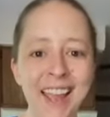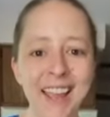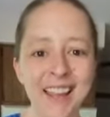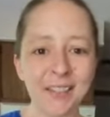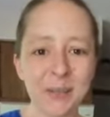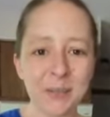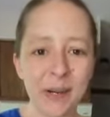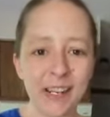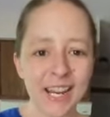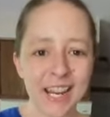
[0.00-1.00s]

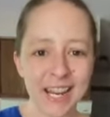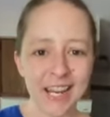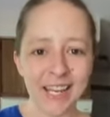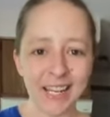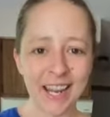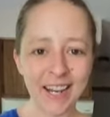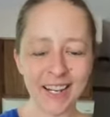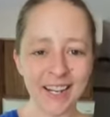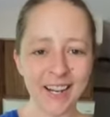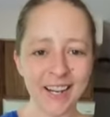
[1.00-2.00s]
everybody. Kat
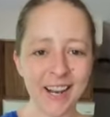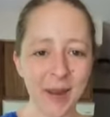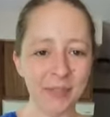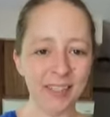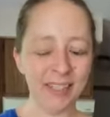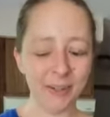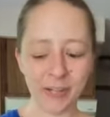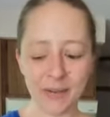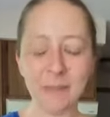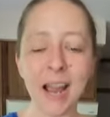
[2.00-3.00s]
here. Happy Cinco
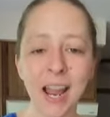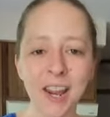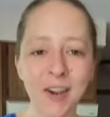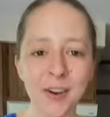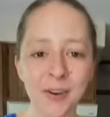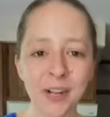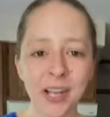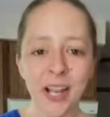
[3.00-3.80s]
de Mayo.